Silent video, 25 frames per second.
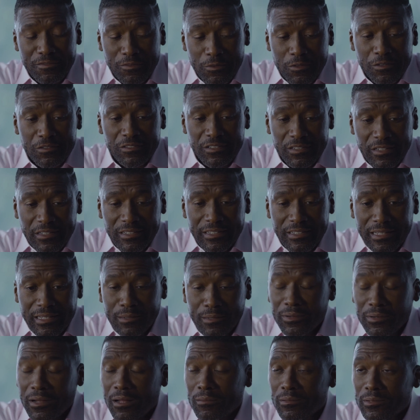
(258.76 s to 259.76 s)
or as parallel
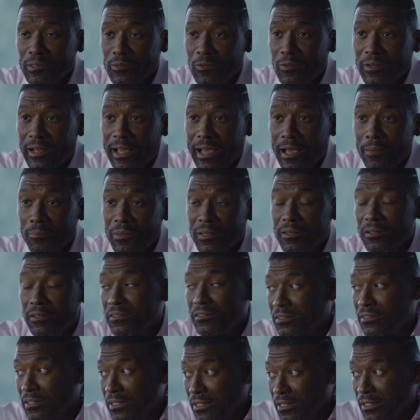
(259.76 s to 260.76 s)
as possible,
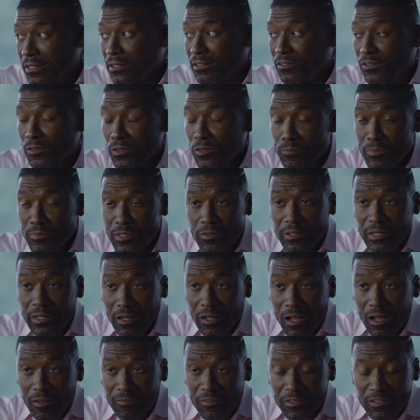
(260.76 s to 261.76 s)
means that you don't get
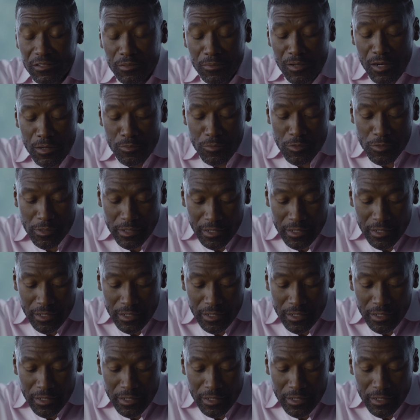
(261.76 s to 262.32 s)
color aberrations at